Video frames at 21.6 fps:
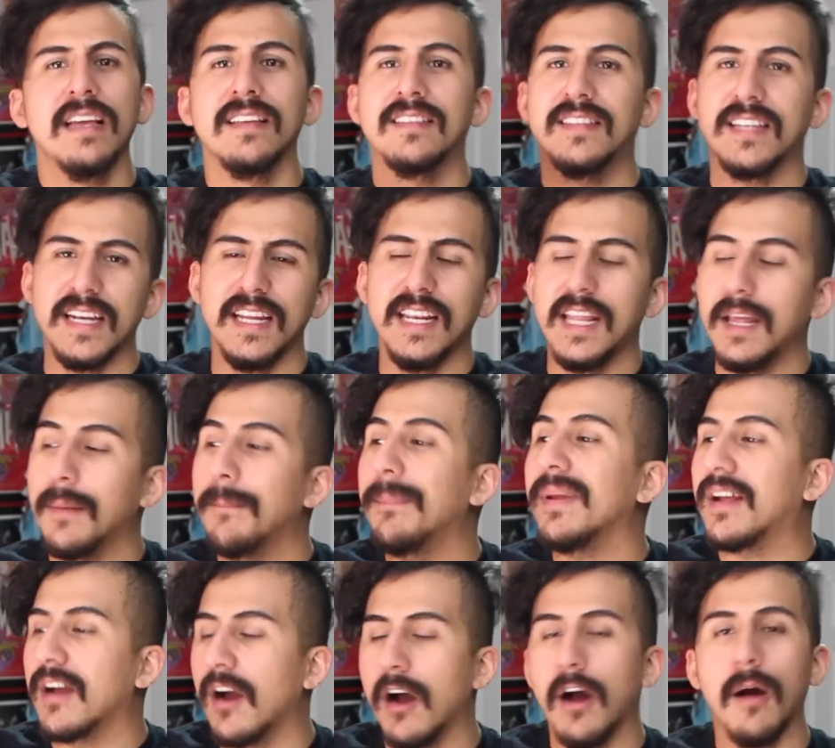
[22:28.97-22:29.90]
seeing him
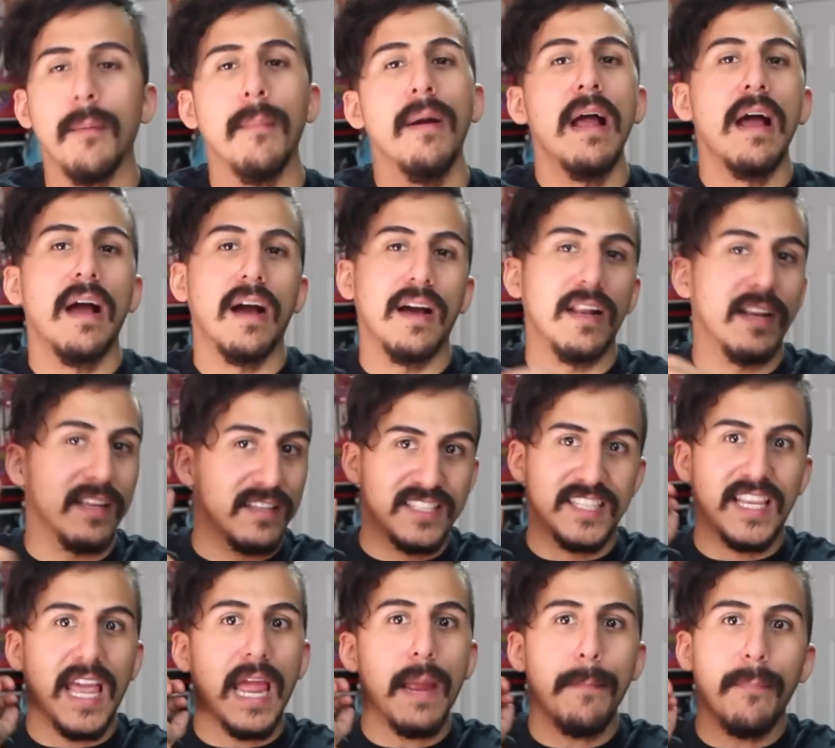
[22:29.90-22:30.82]
become an
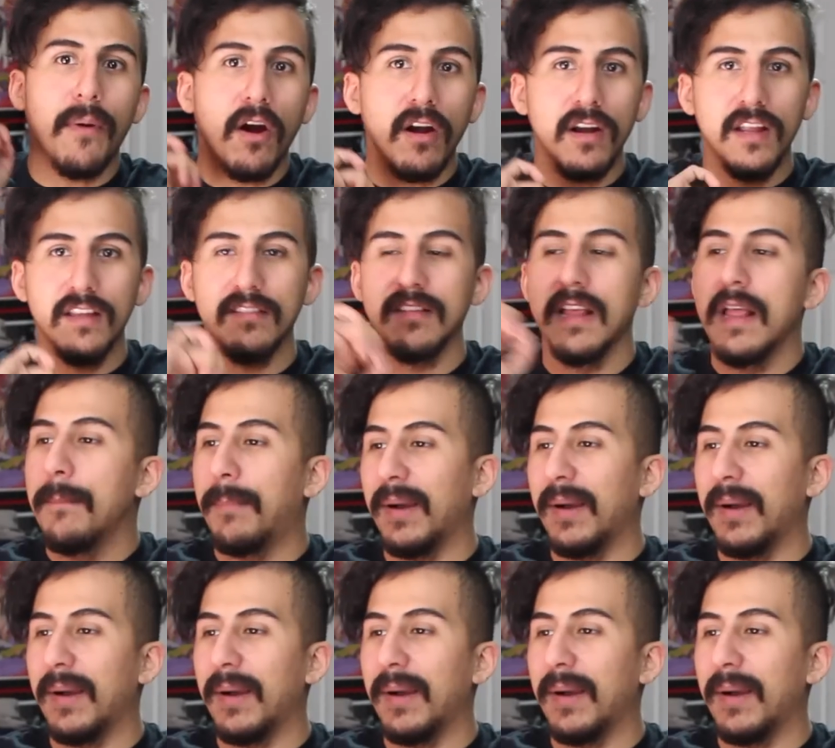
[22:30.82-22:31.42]
escape artist